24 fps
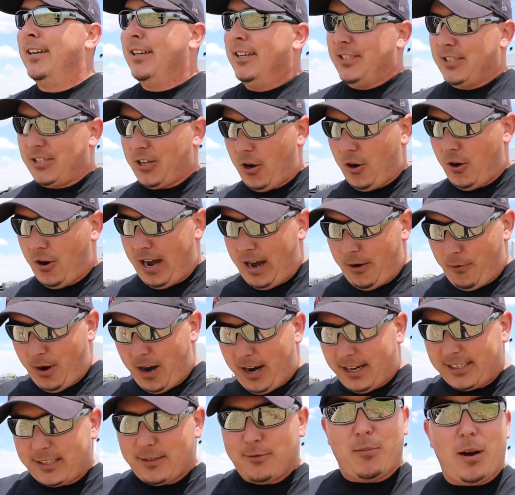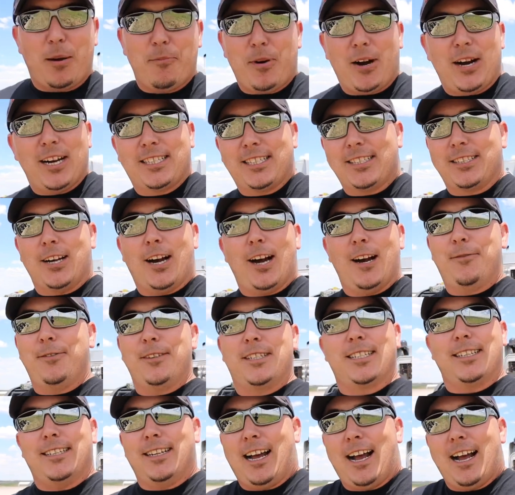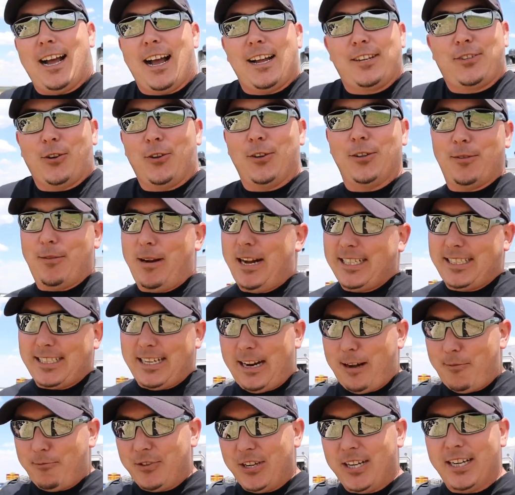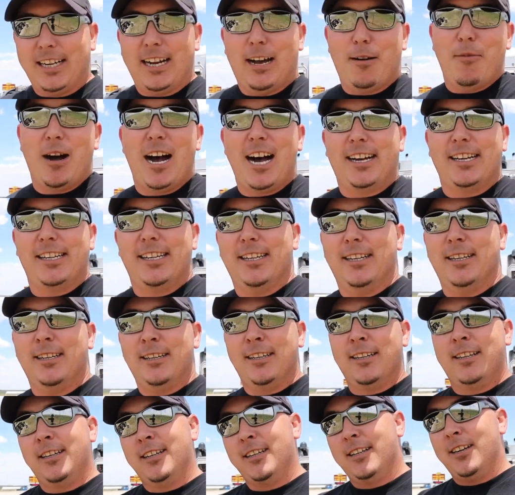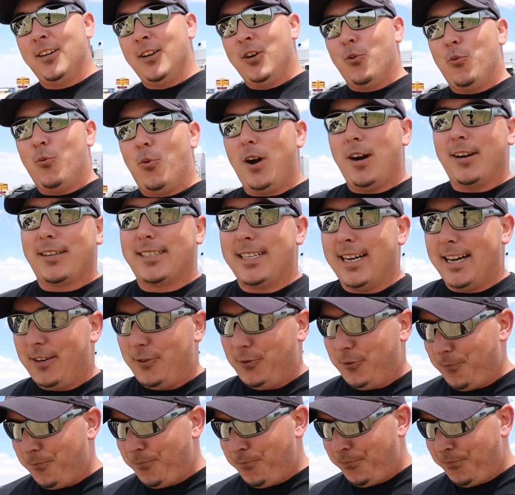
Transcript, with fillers: So I walked into my boss's office and I told him, I said, I'm done, I'm out of here. Walked out.